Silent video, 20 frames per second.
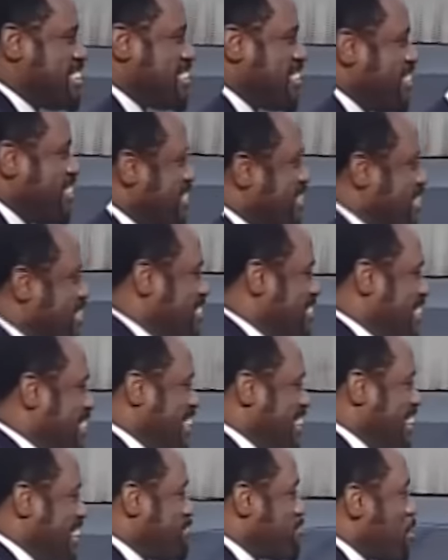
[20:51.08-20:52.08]
Oh, y'all don't
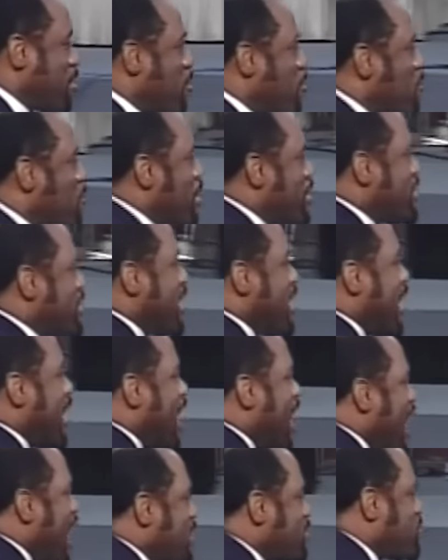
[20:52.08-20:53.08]
get it. When they
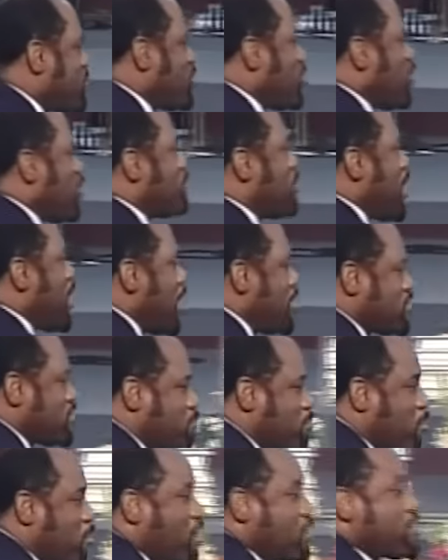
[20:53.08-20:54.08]
ask for your
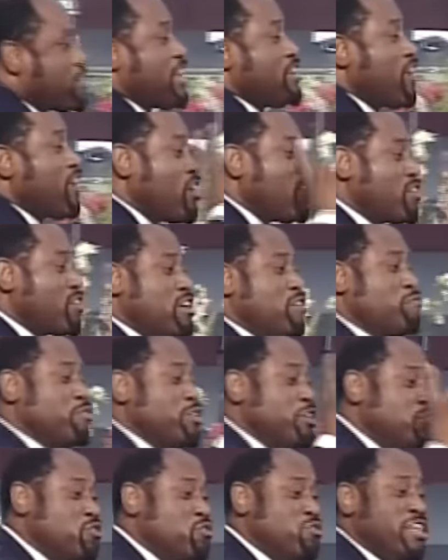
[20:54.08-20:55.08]
passport, they're not looking for
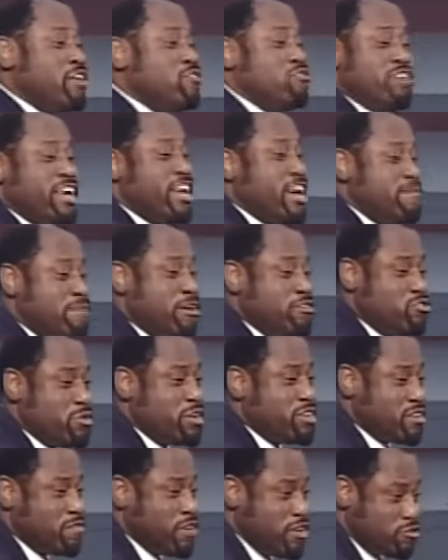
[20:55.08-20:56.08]
you. They don't care about you
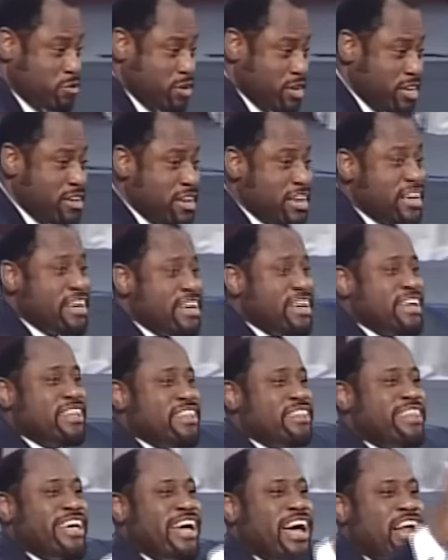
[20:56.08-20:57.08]
individually.
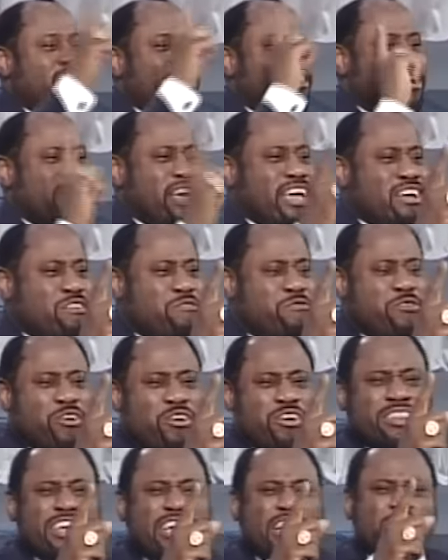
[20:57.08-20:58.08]
They are looking
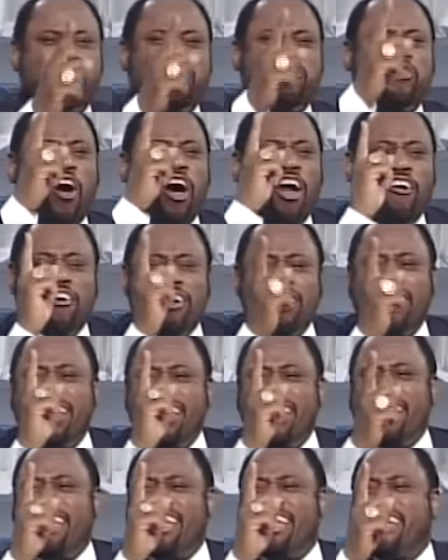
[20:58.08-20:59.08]
for the
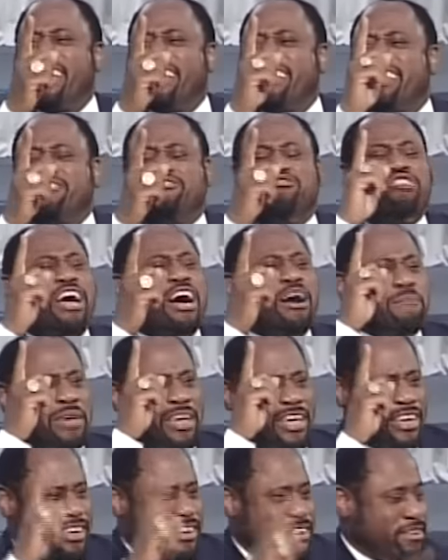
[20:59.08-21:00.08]
authority that you come
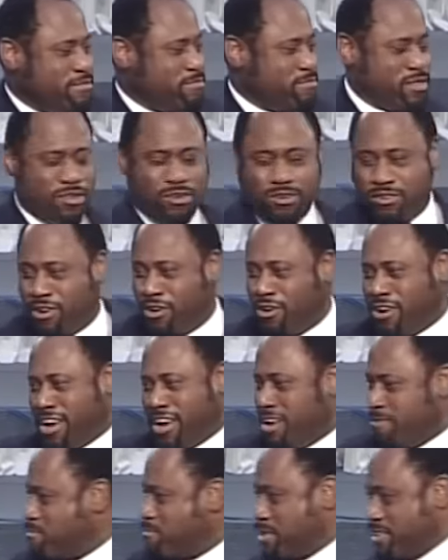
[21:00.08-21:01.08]
in. Lord
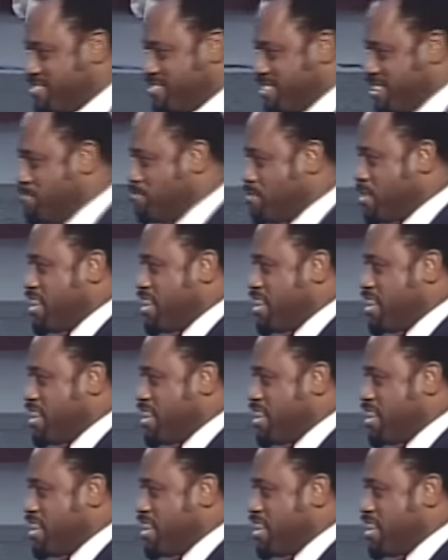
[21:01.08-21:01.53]
have mercy.